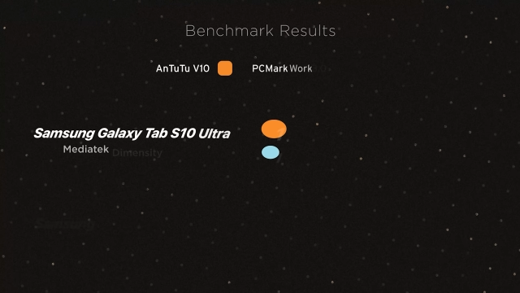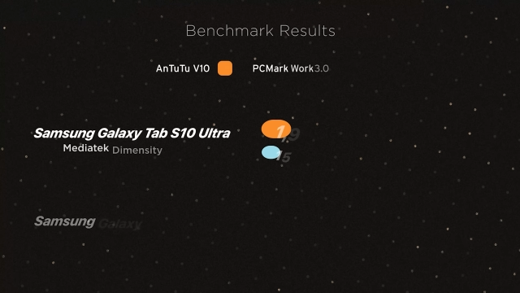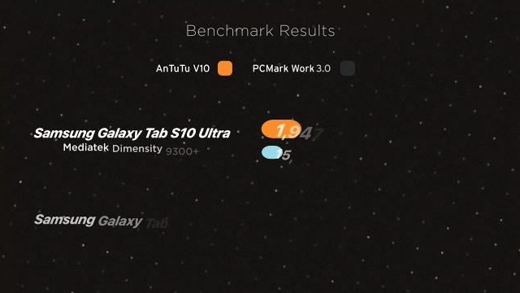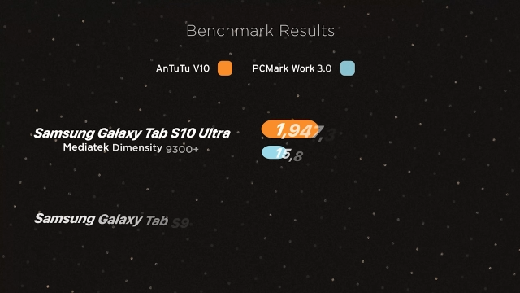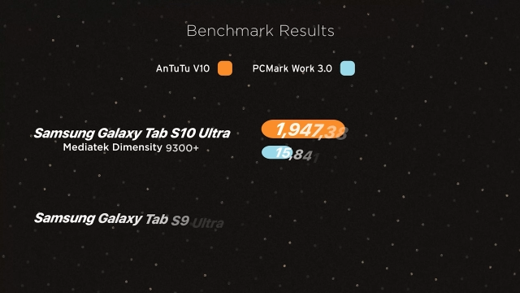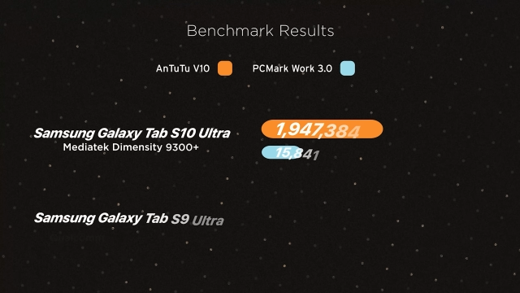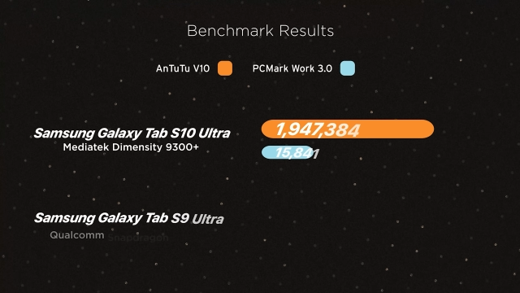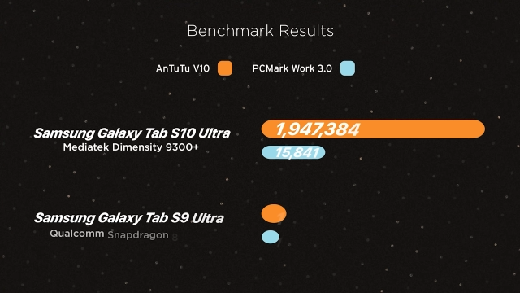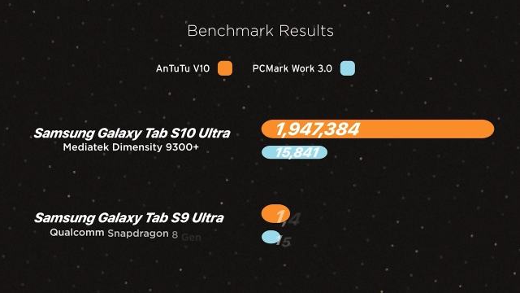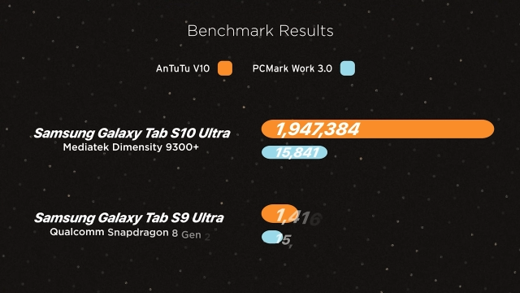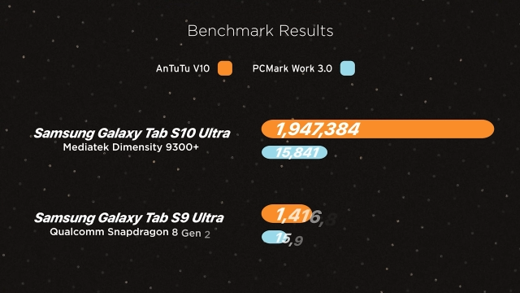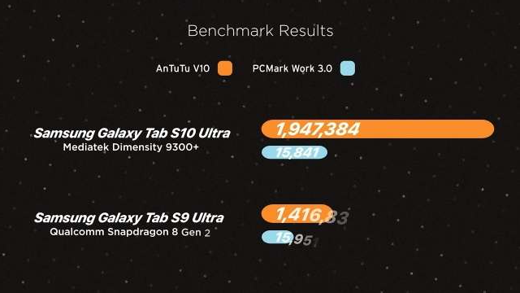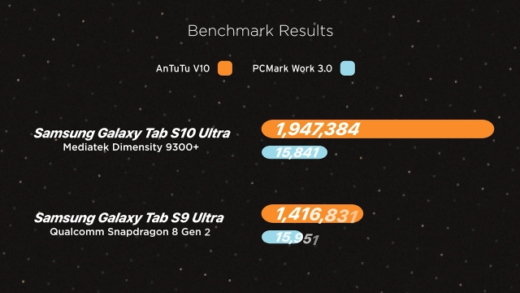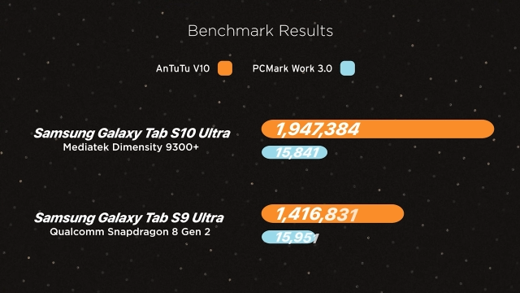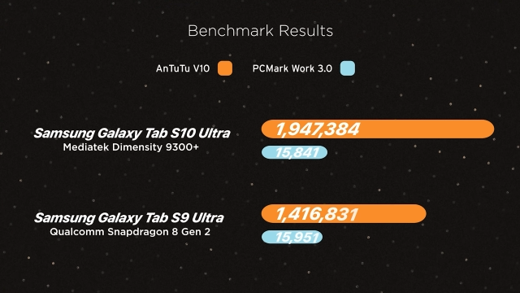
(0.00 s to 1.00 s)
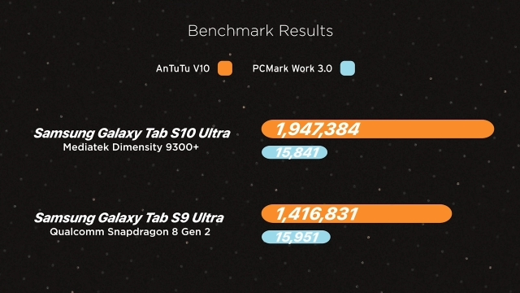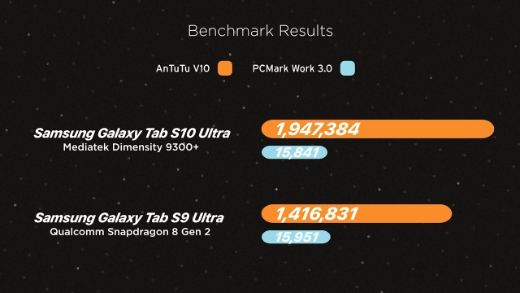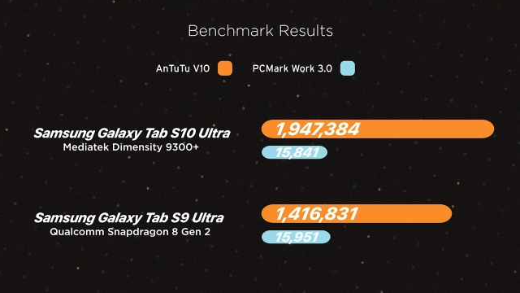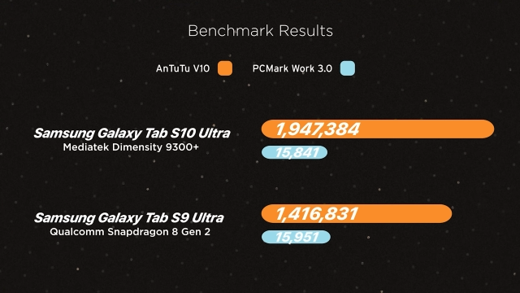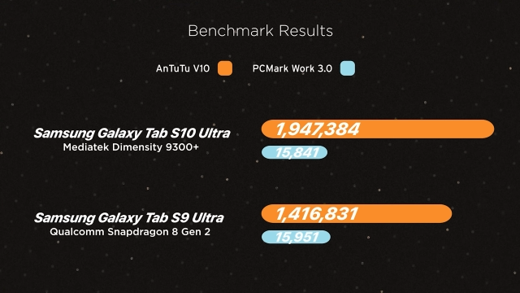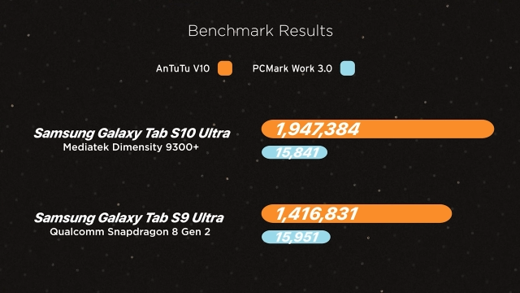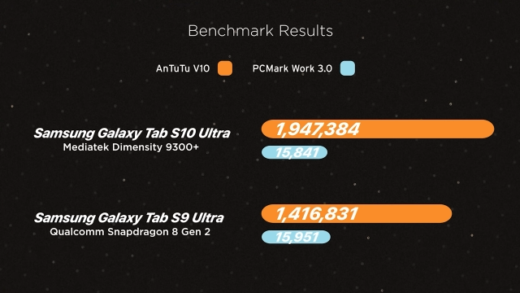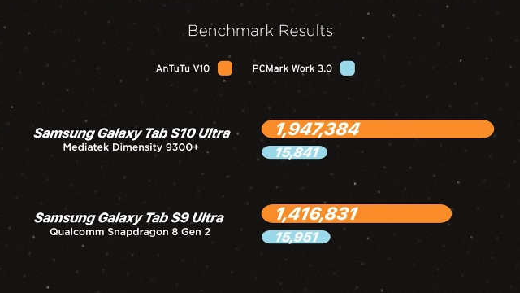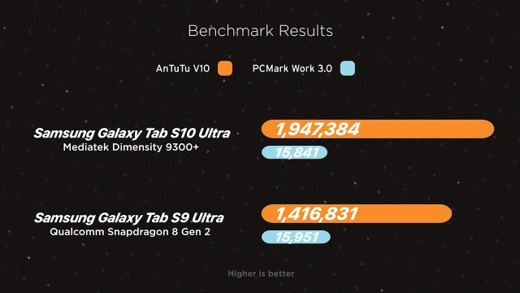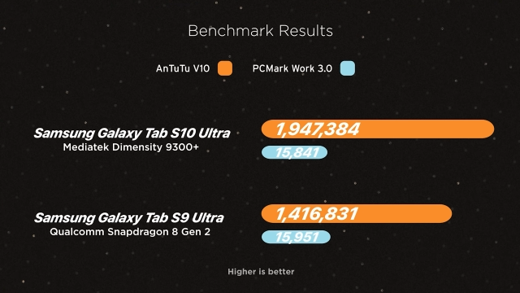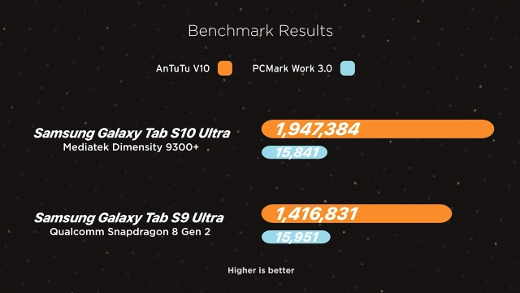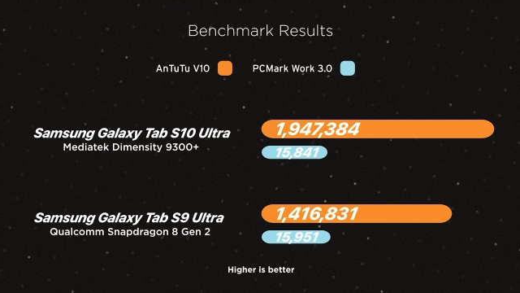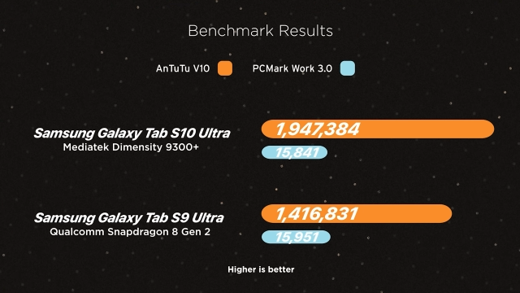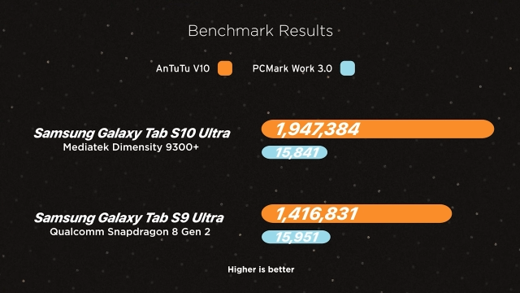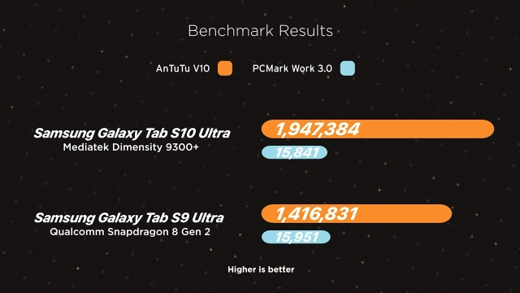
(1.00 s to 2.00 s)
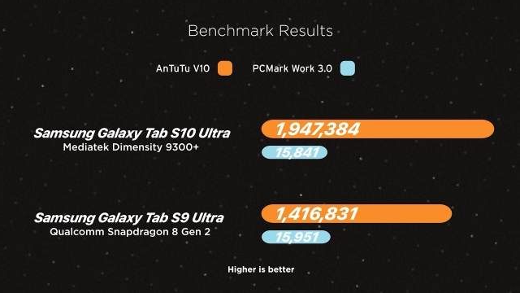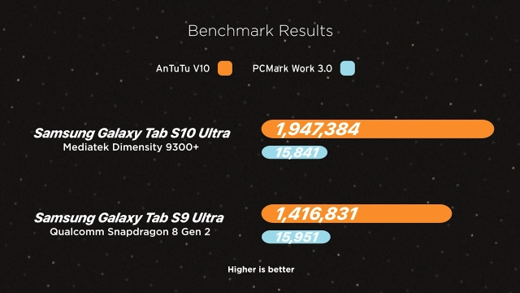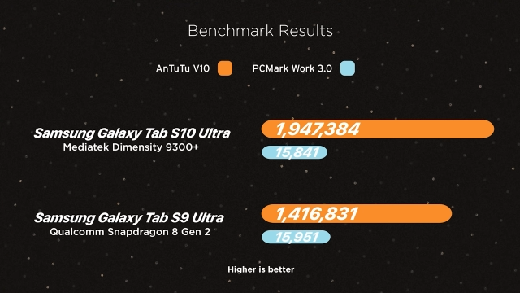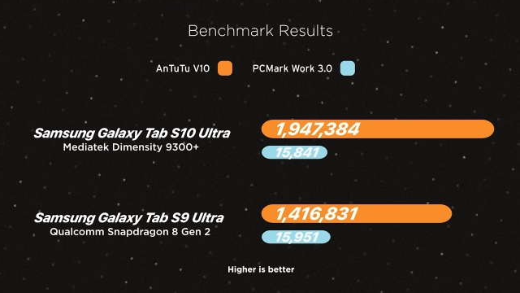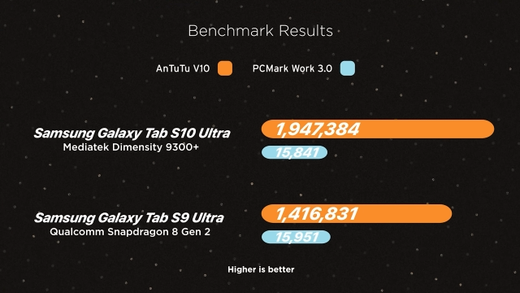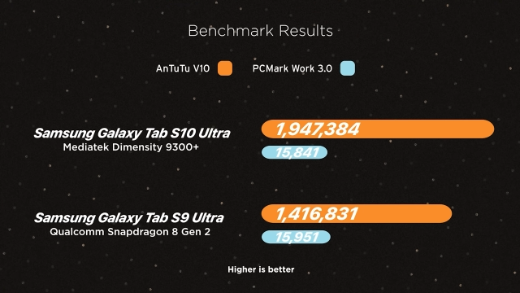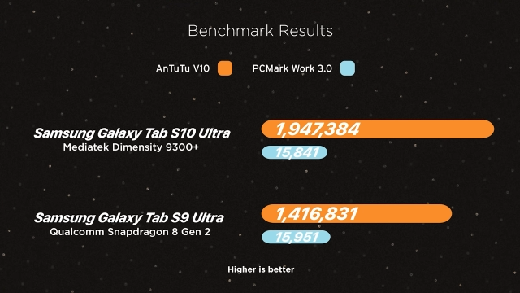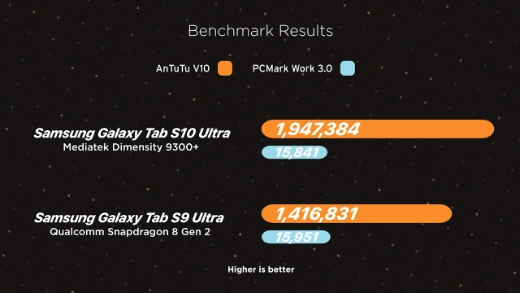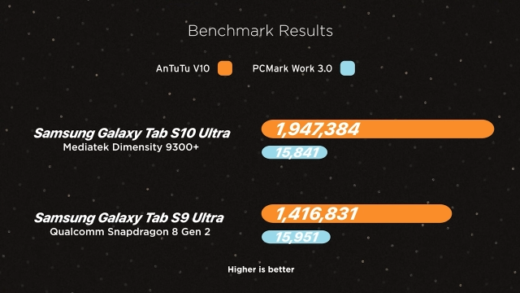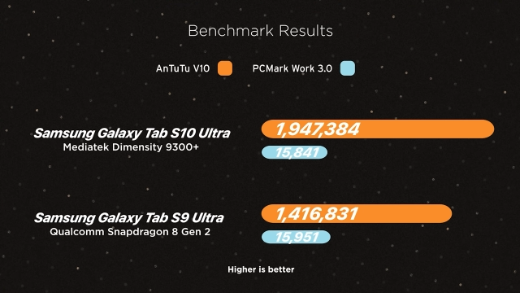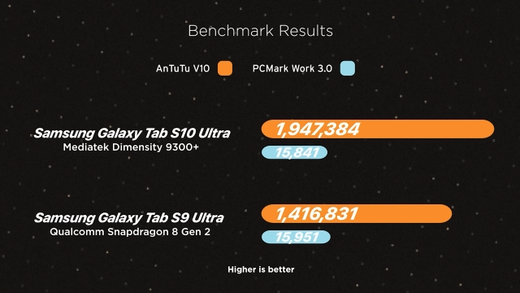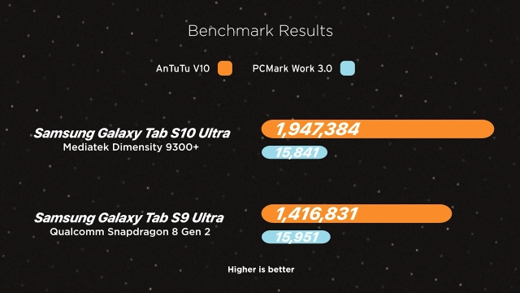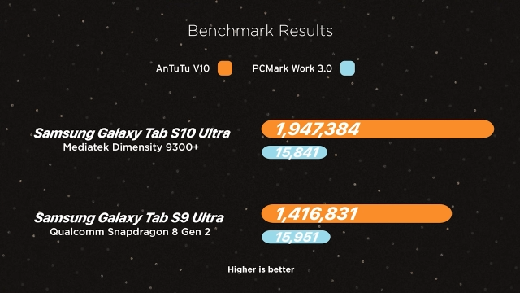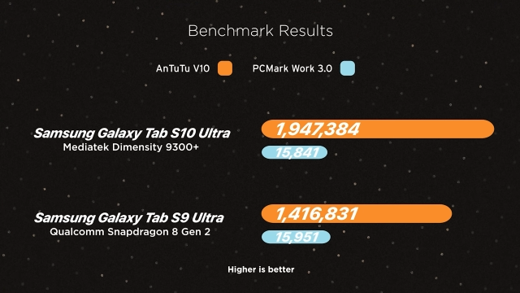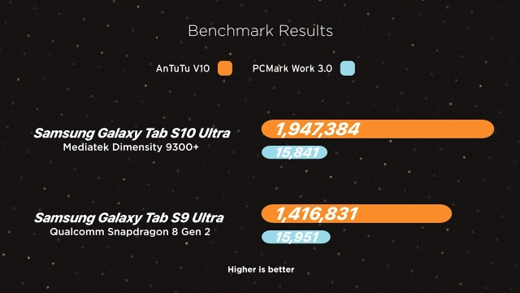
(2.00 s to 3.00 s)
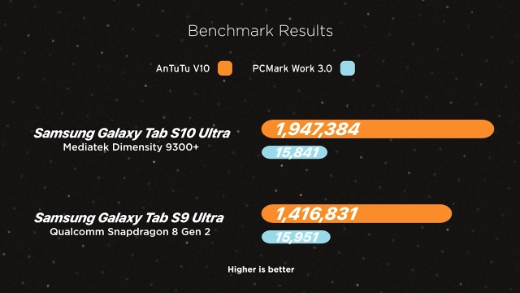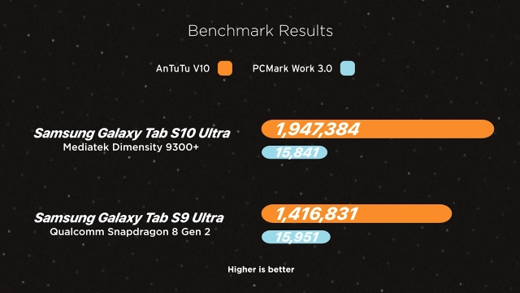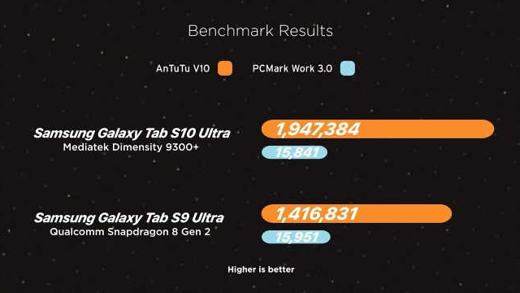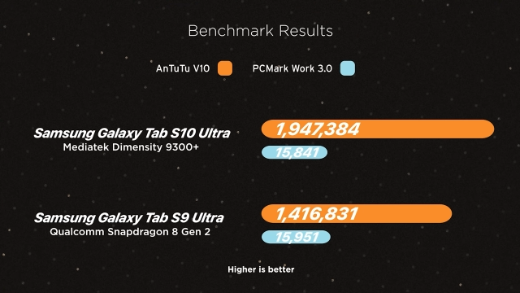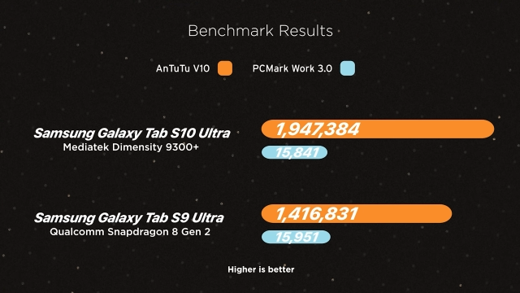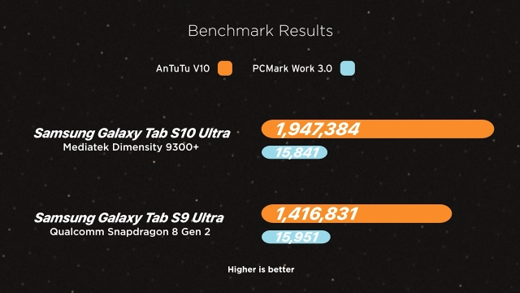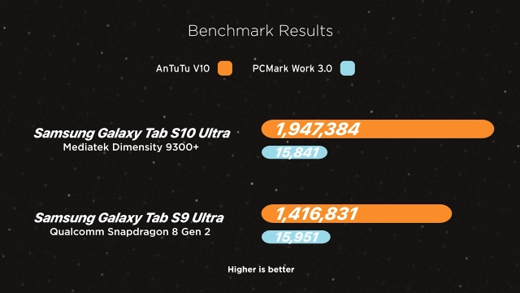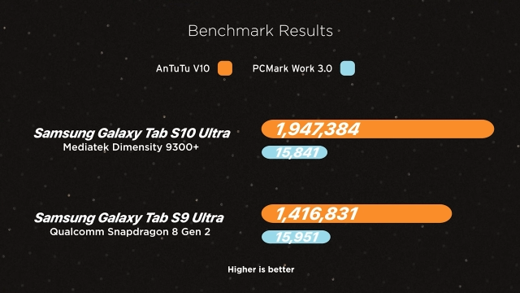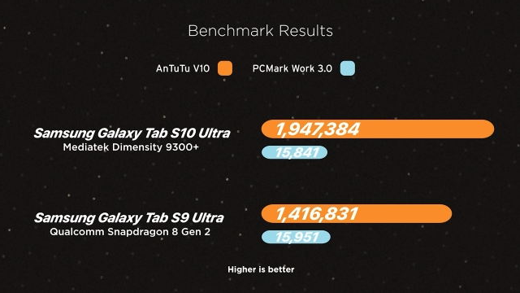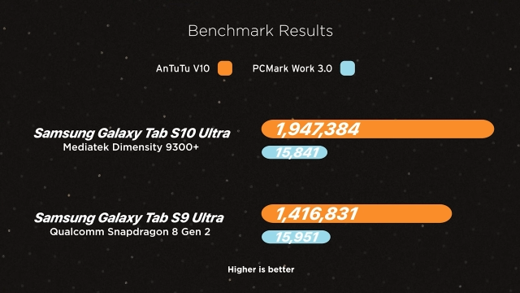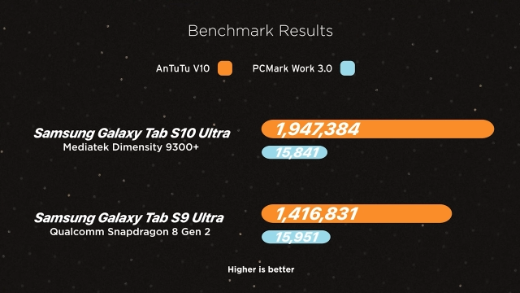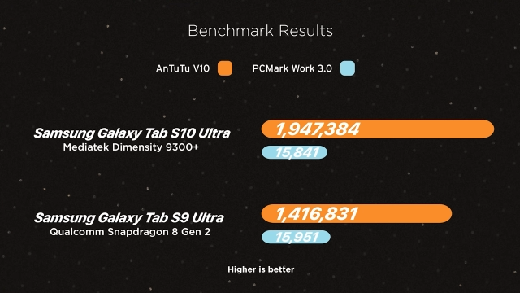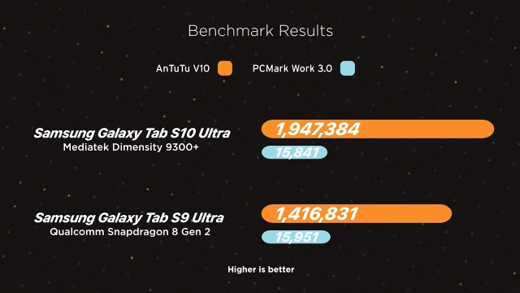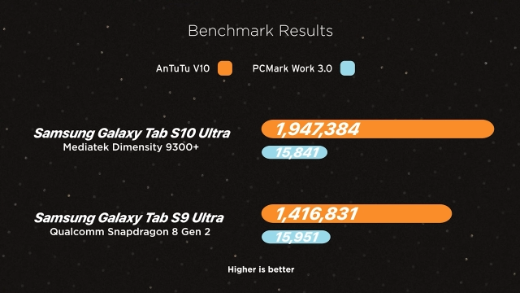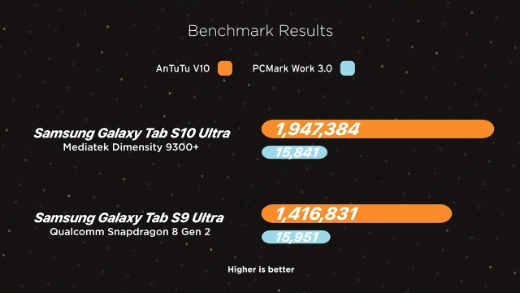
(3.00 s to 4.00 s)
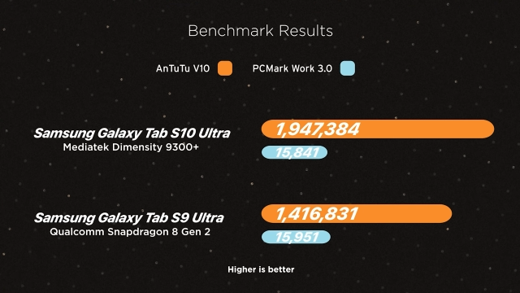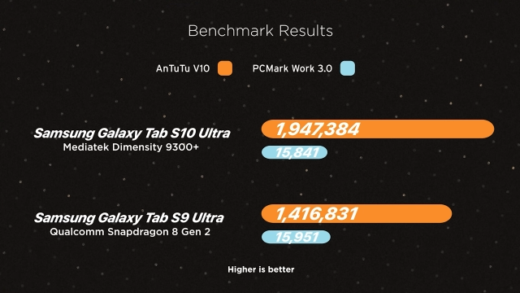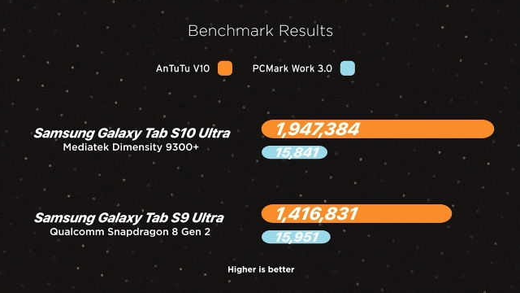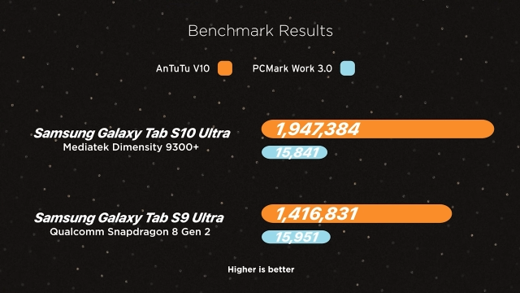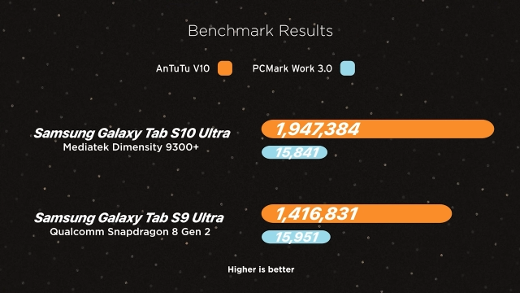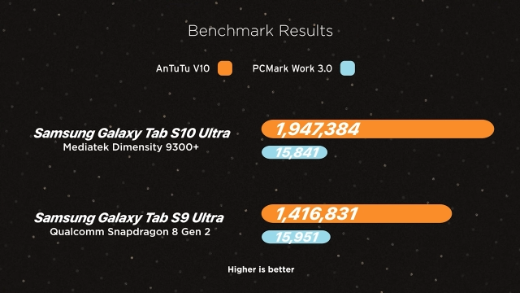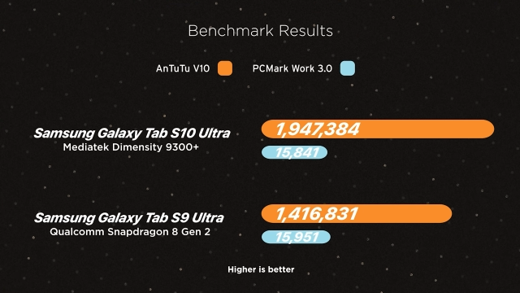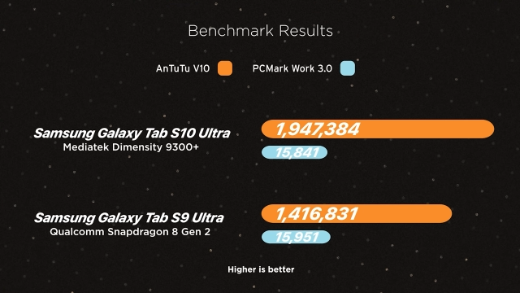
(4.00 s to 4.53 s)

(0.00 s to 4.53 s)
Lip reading: No face is visible, so there are no lips to read.